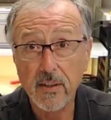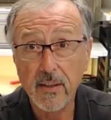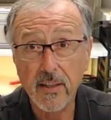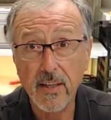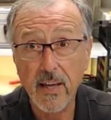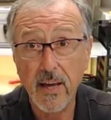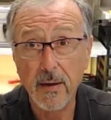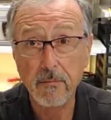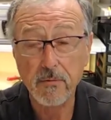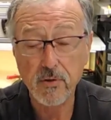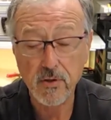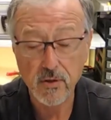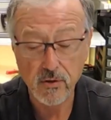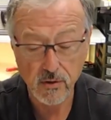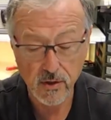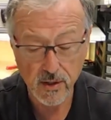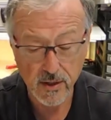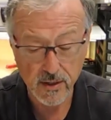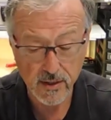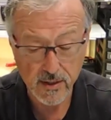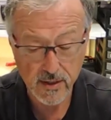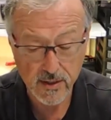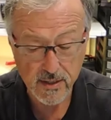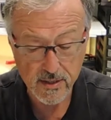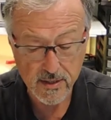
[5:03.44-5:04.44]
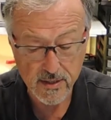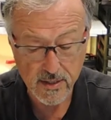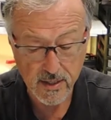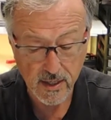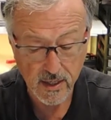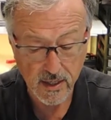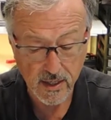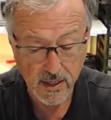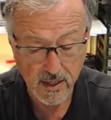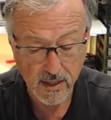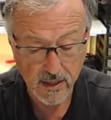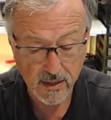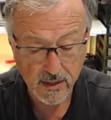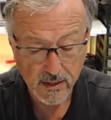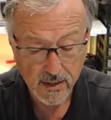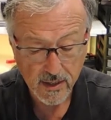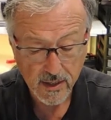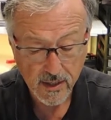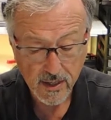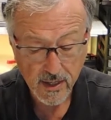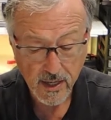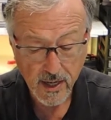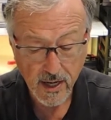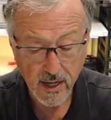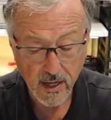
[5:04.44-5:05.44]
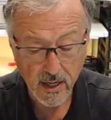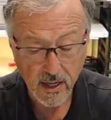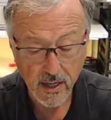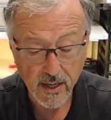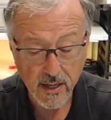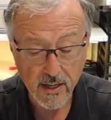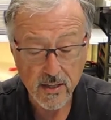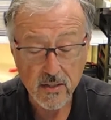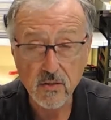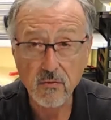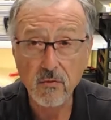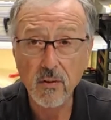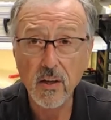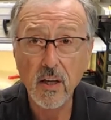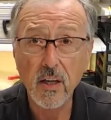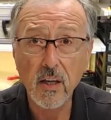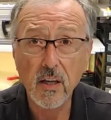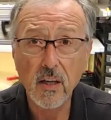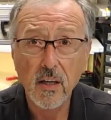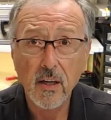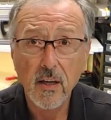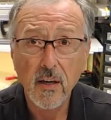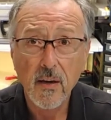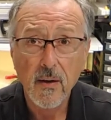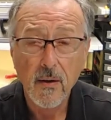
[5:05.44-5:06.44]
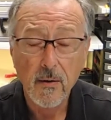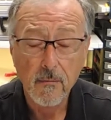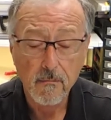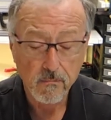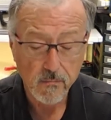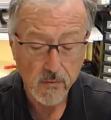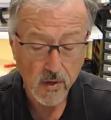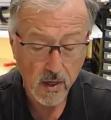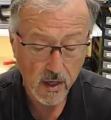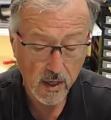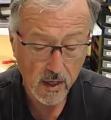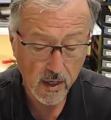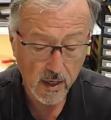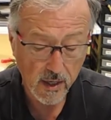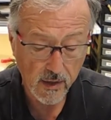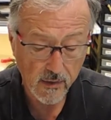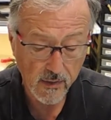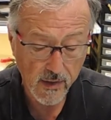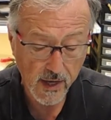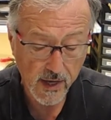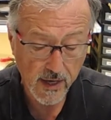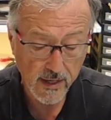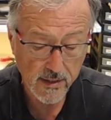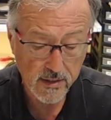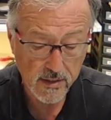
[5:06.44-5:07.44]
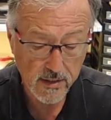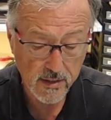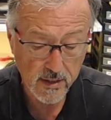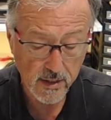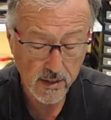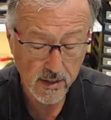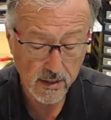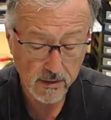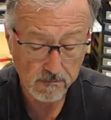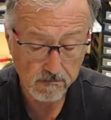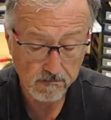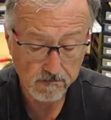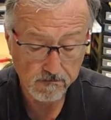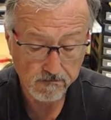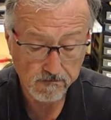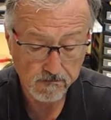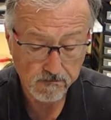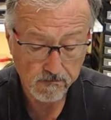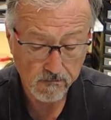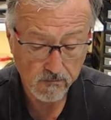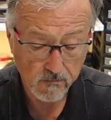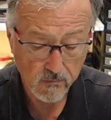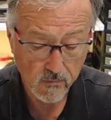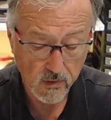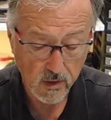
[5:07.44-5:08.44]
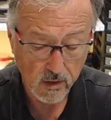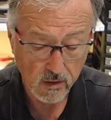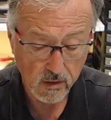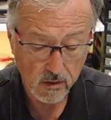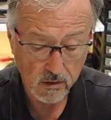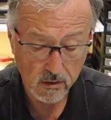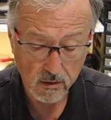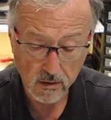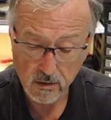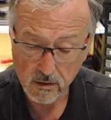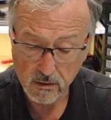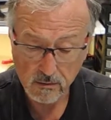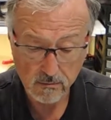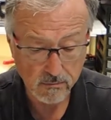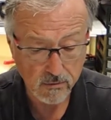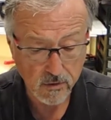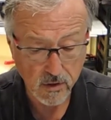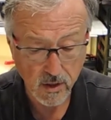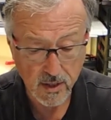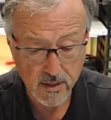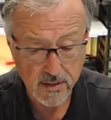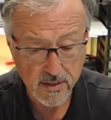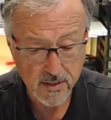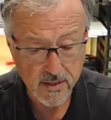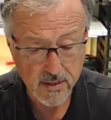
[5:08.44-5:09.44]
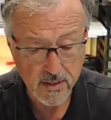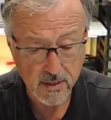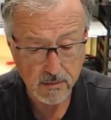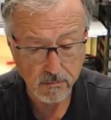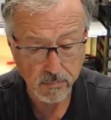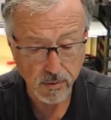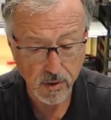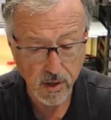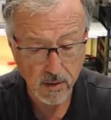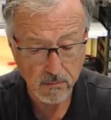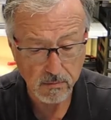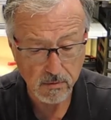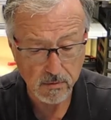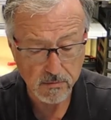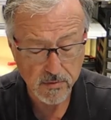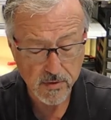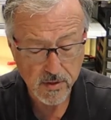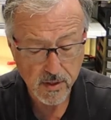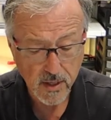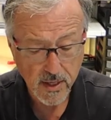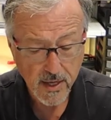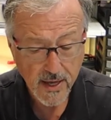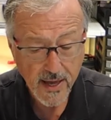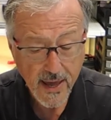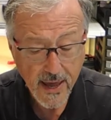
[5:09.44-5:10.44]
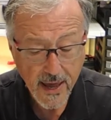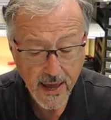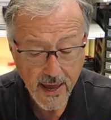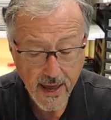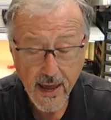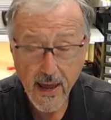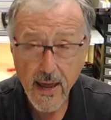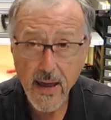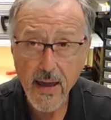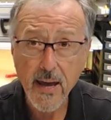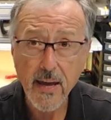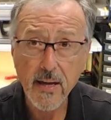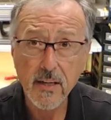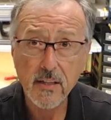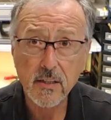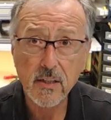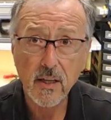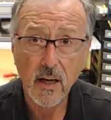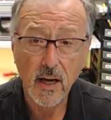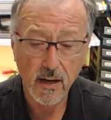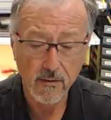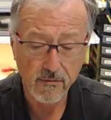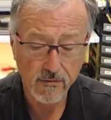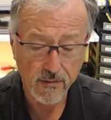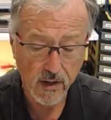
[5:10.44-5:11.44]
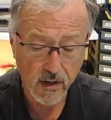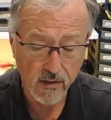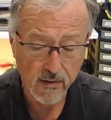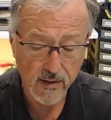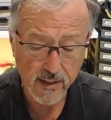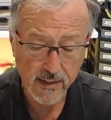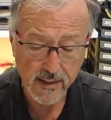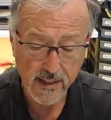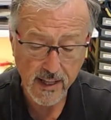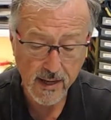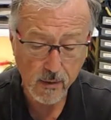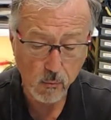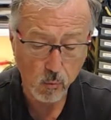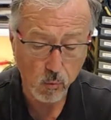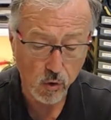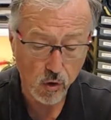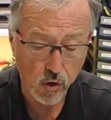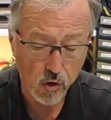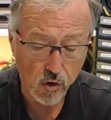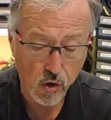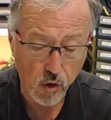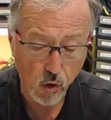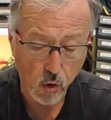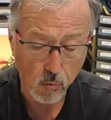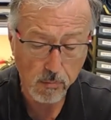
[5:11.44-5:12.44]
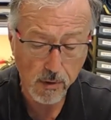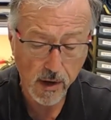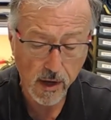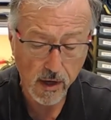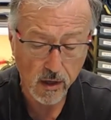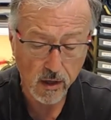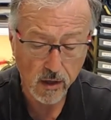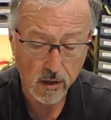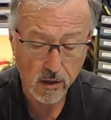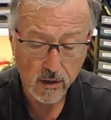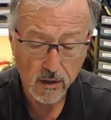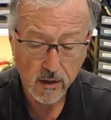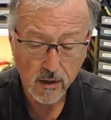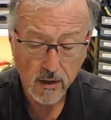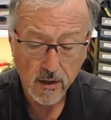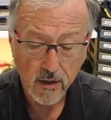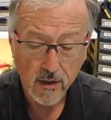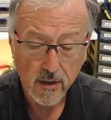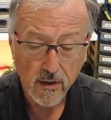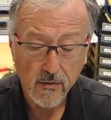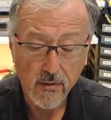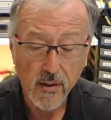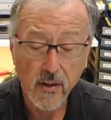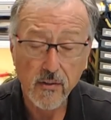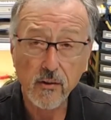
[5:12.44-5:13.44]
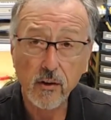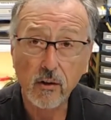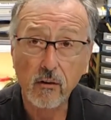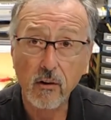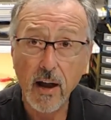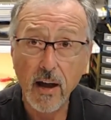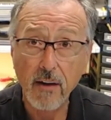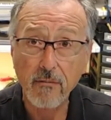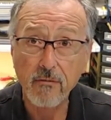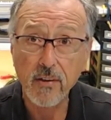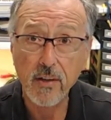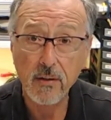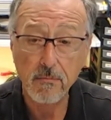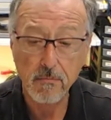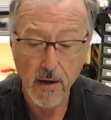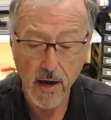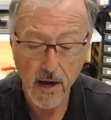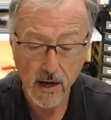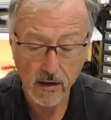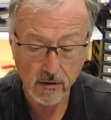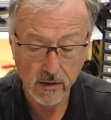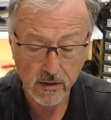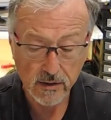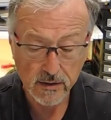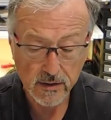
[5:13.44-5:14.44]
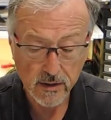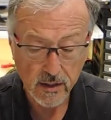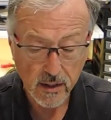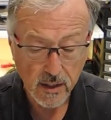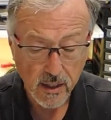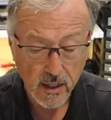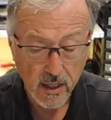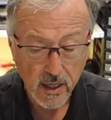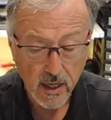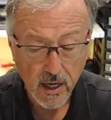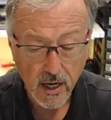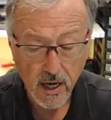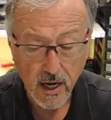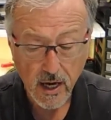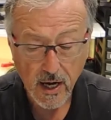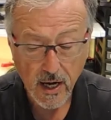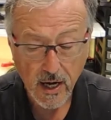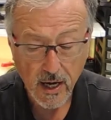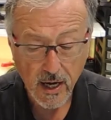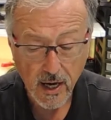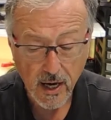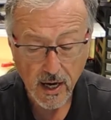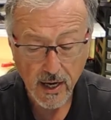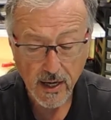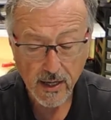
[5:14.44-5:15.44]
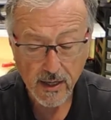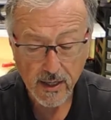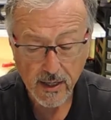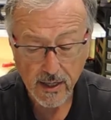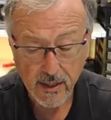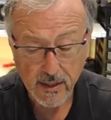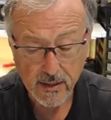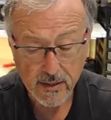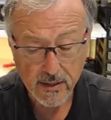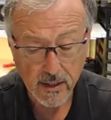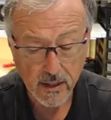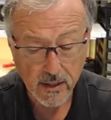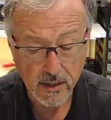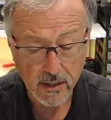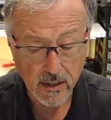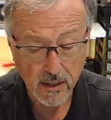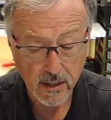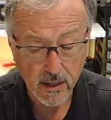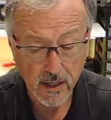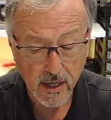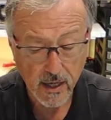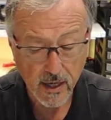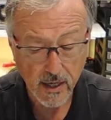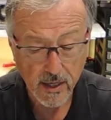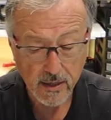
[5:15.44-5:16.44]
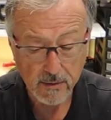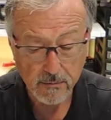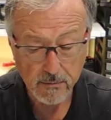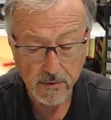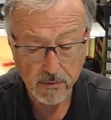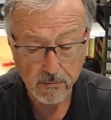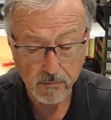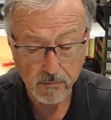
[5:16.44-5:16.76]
in the chemistry in these uh, L I H V uh, that um, causes some problems. And I found that they were no better than the graphene batteries. Uh, I got to tell you, I am